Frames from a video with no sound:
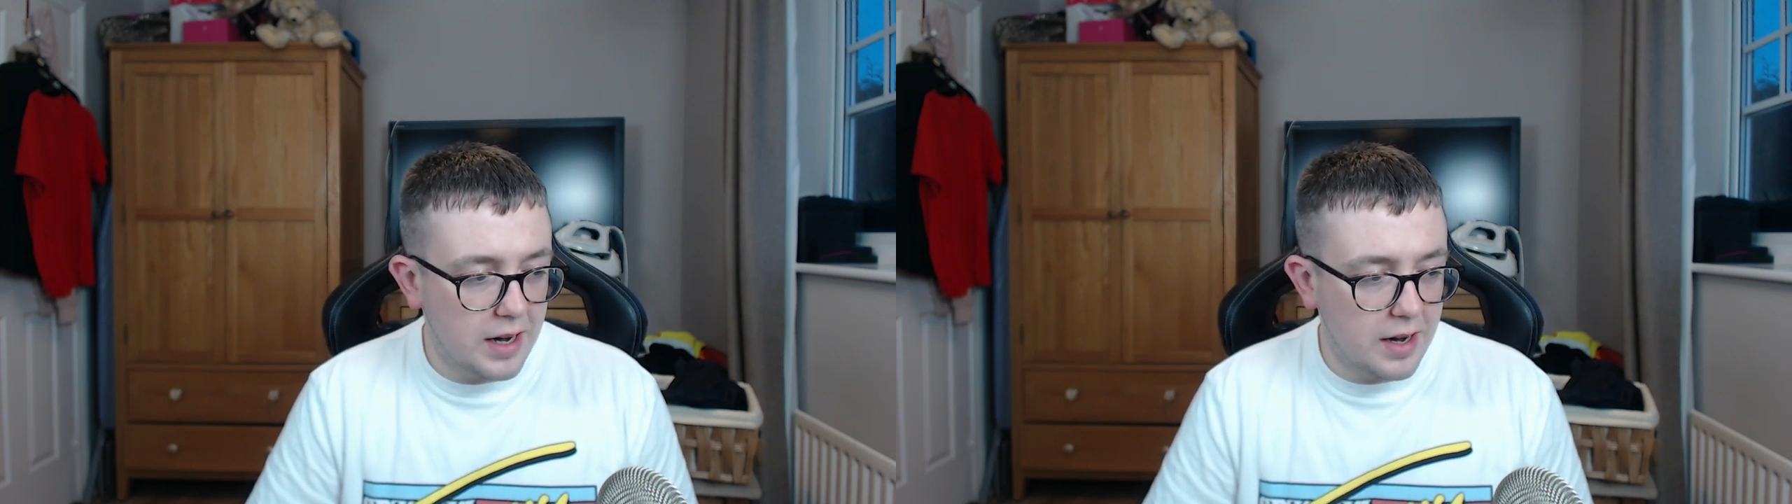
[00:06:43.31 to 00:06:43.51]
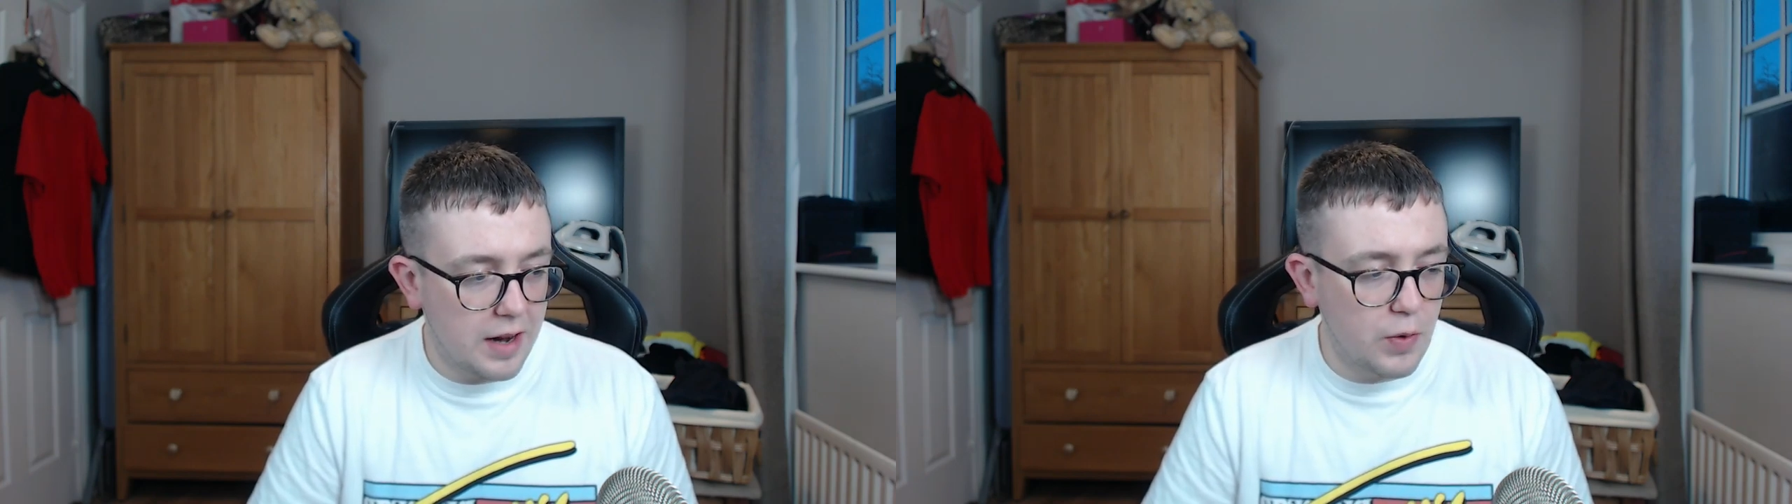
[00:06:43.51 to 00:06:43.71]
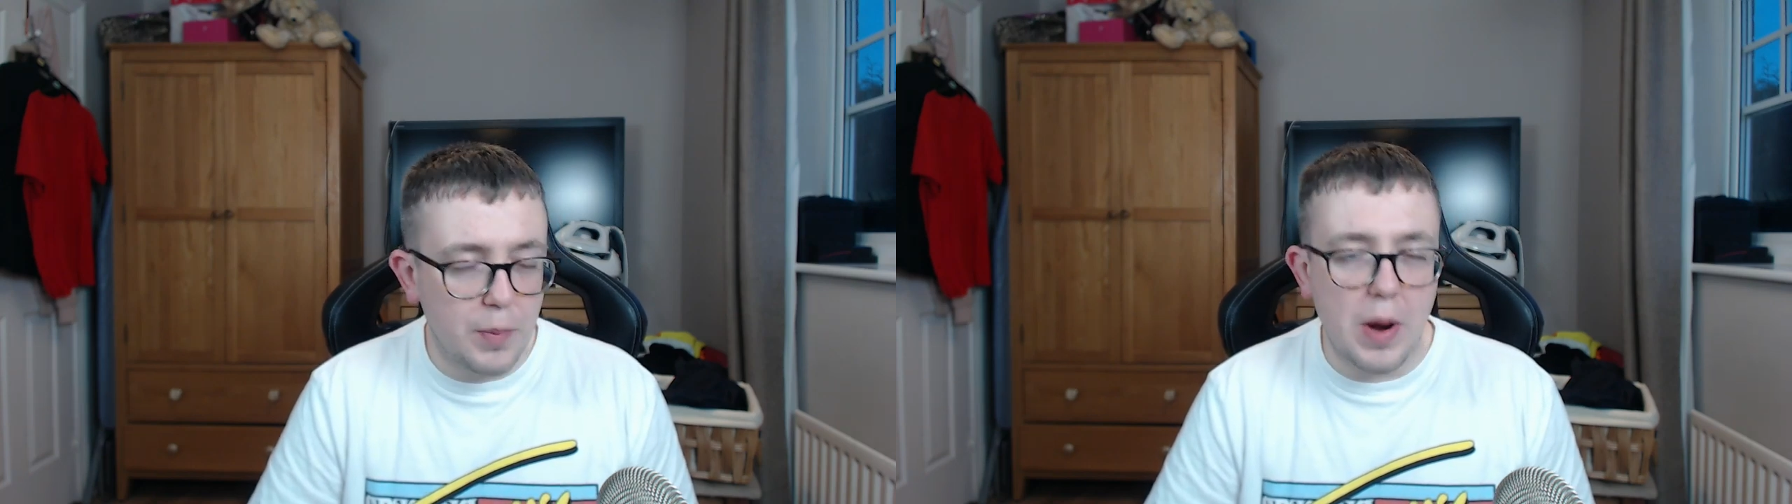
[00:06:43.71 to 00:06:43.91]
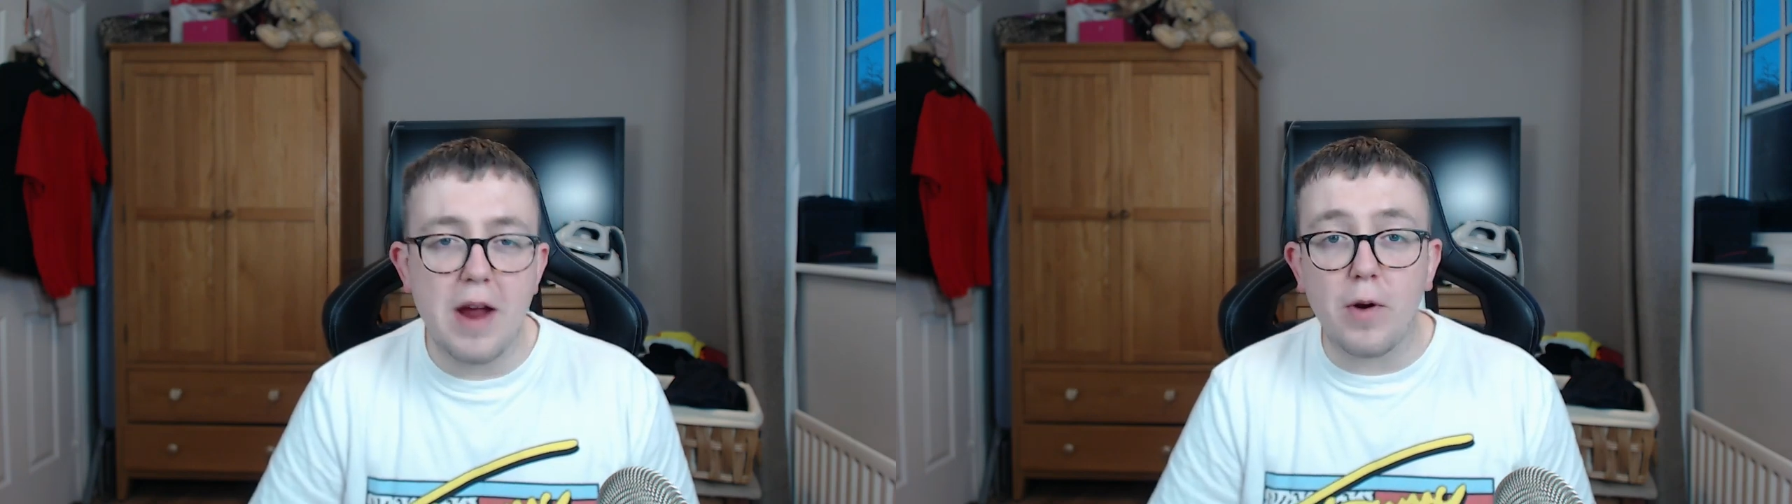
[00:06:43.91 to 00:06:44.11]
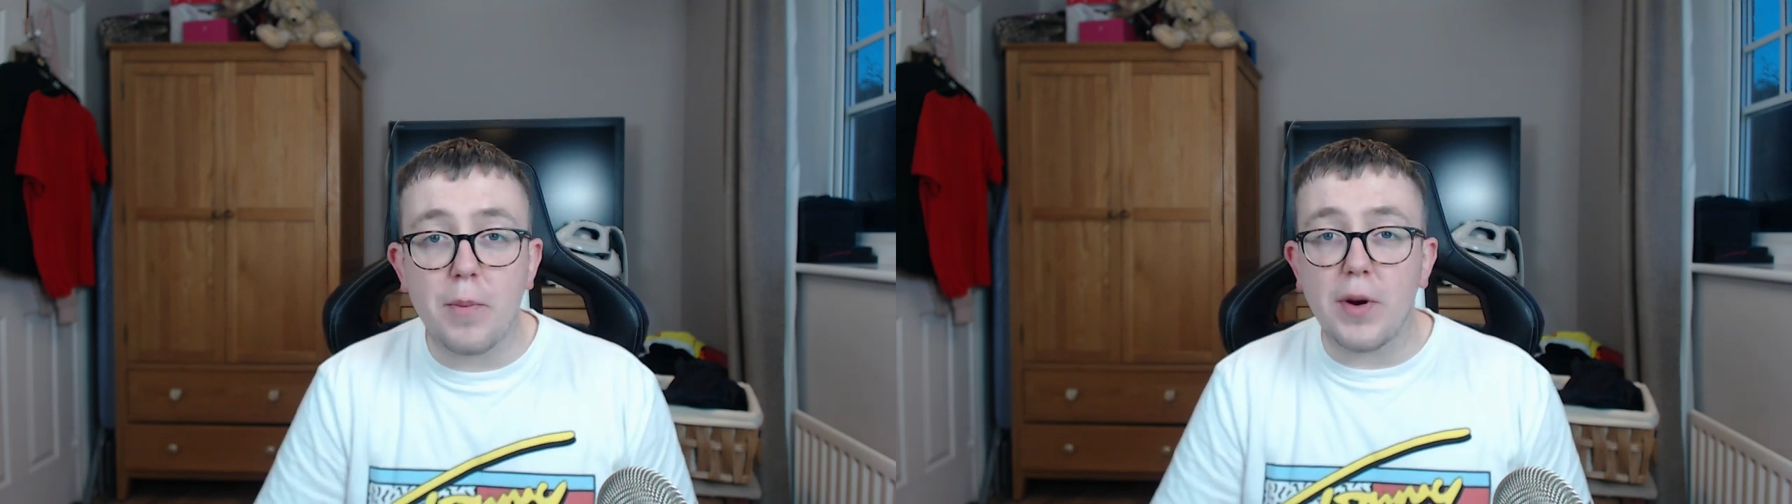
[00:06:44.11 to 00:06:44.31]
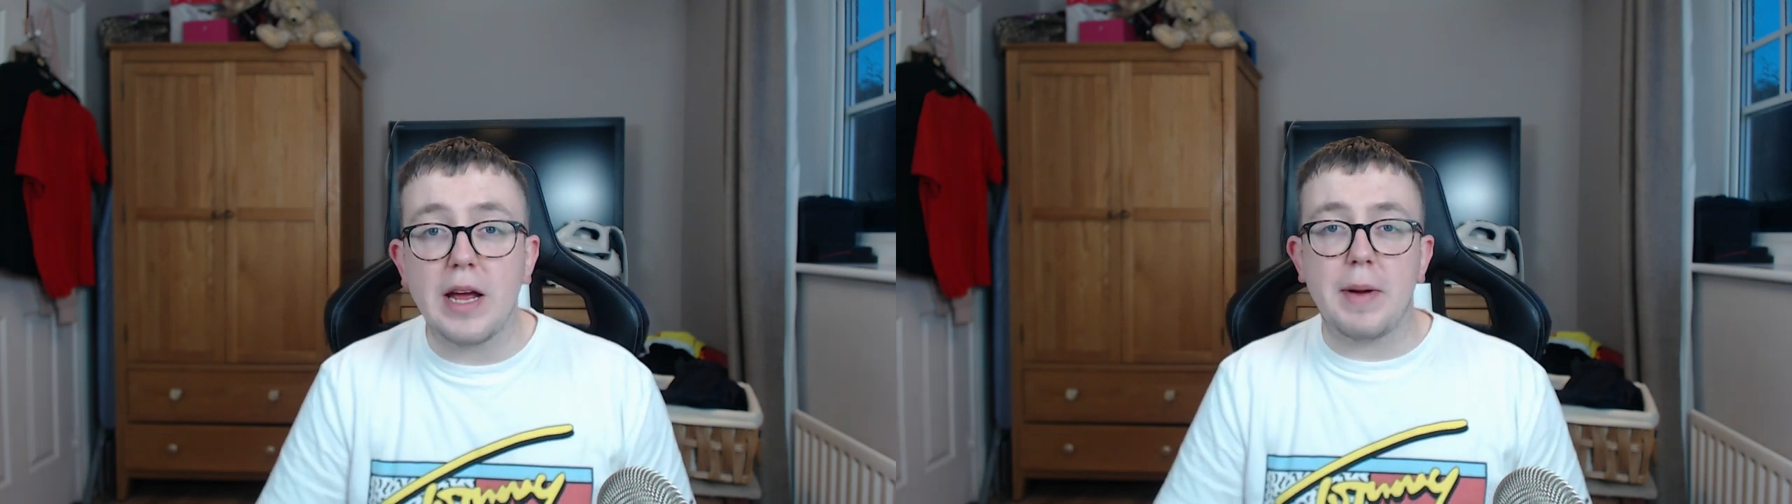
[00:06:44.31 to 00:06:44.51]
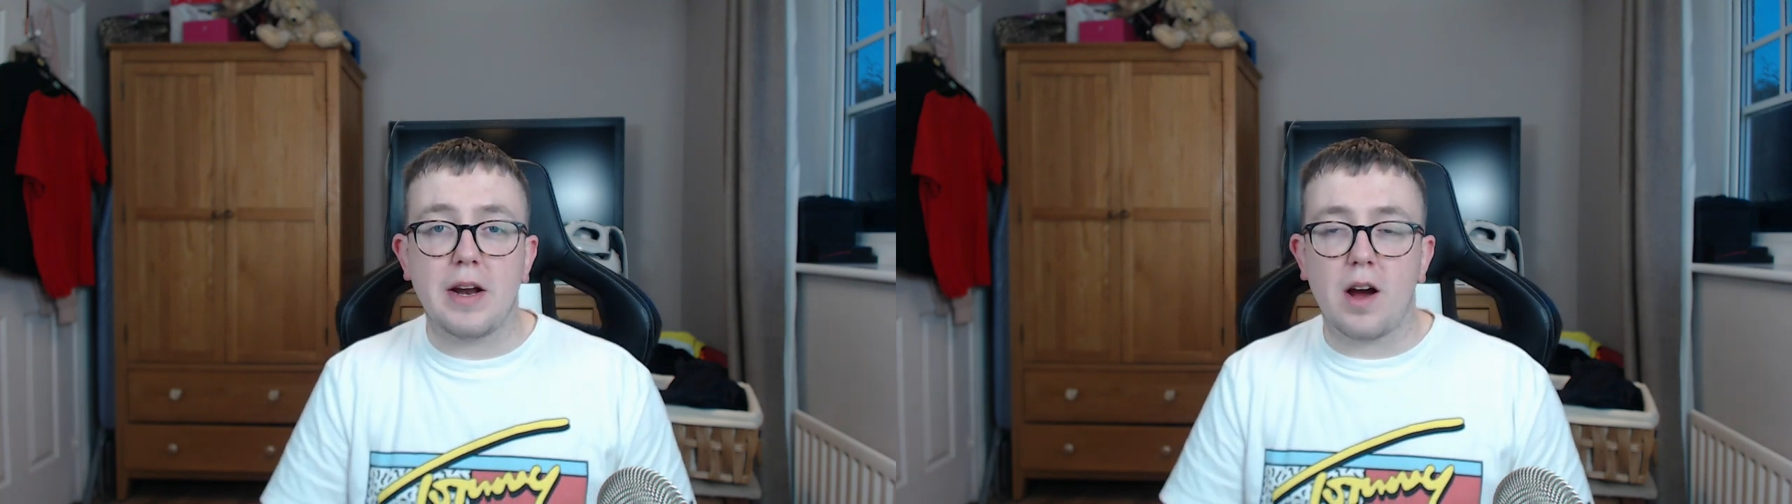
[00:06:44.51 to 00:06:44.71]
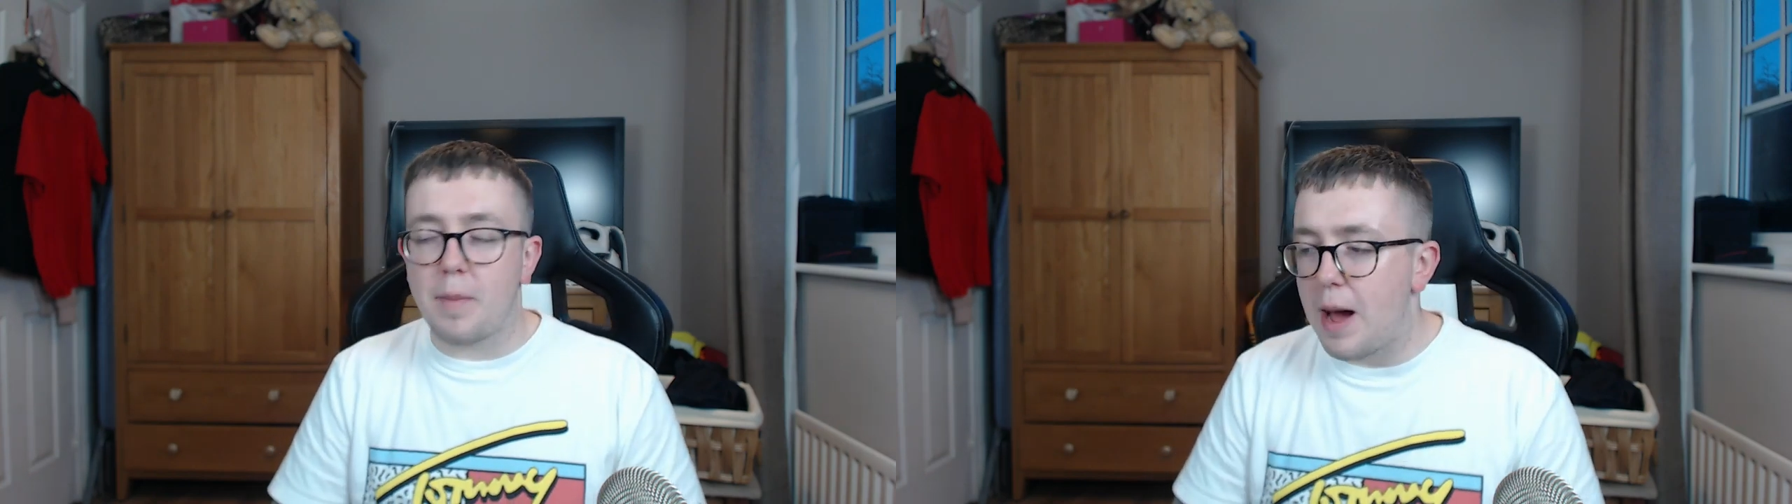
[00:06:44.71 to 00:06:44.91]
if we if we bring him in,
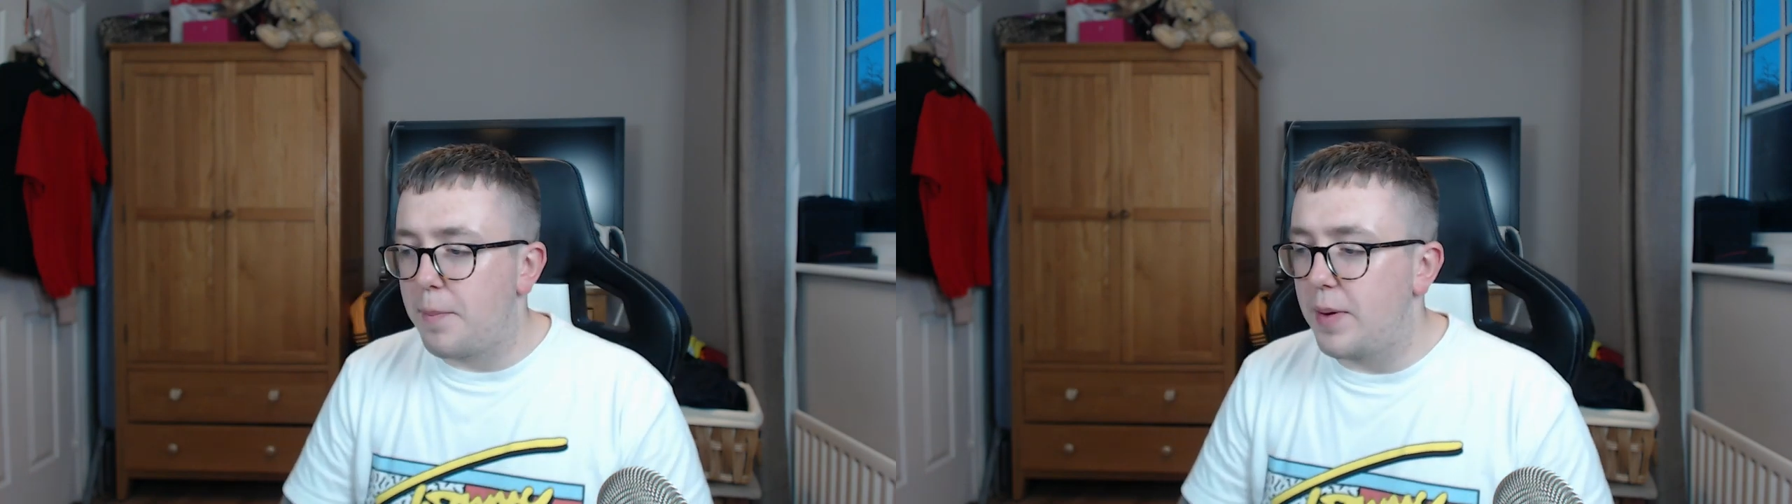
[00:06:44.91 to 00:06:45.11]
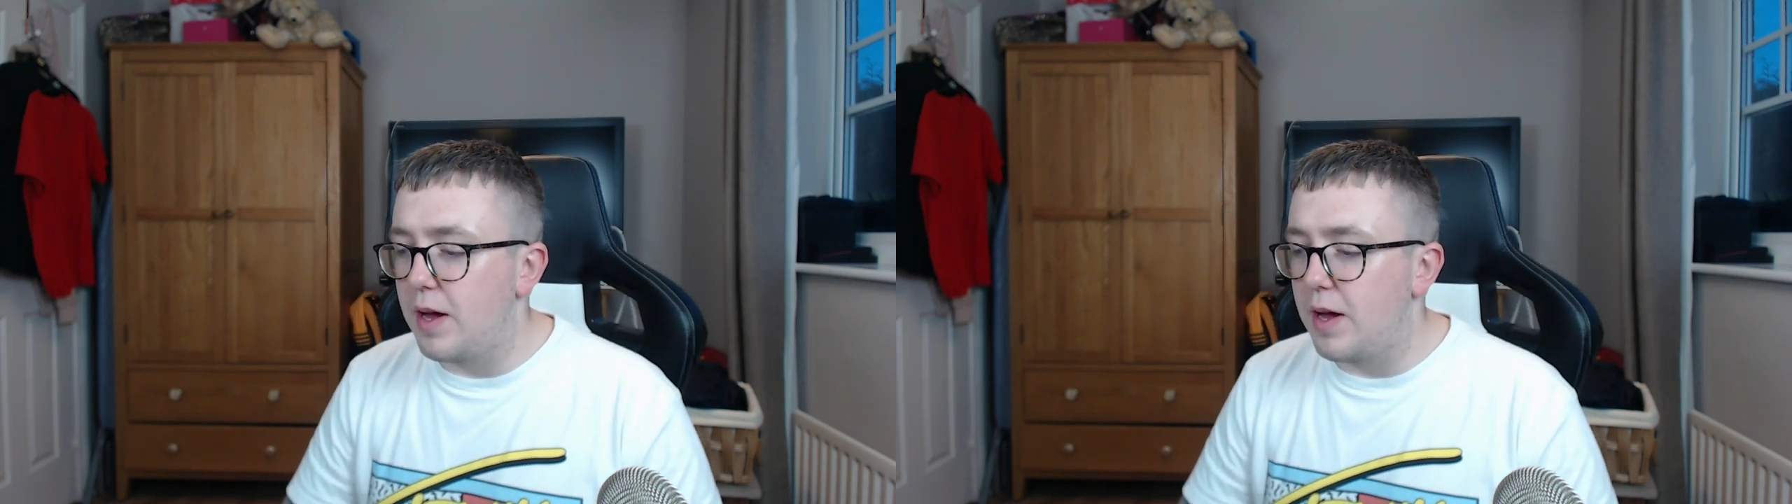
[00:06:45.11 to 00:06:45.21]
I'm happy.